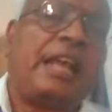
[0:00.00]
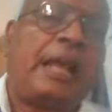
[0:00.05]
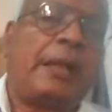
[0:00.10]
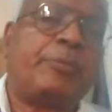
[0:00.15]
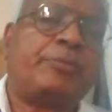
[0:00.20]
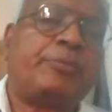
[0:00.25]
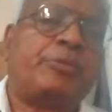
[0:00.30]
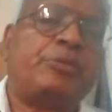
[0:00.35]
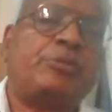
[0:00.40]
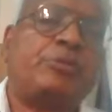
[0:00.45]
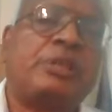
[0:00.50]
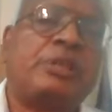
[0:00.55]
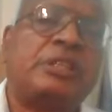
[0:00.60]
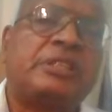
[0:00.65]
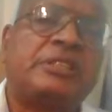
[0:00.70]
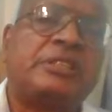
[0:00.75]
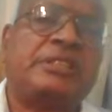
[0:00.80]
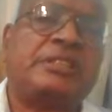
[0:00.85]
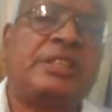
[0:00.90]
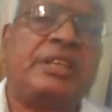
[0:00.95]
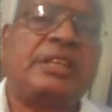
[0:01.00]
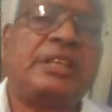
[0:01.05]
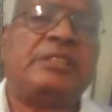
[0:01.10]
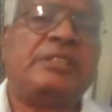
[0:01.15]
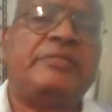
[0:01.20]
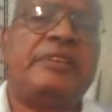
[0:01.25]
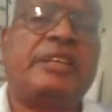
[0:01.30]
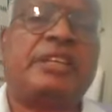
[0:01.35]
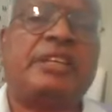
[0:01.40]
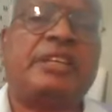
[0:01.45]
approval,
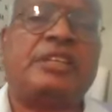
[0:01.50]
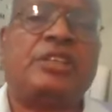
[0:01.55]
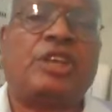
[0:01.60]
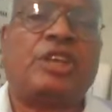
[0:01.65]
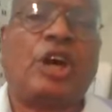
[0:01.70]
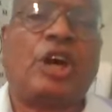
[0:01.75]
delivery,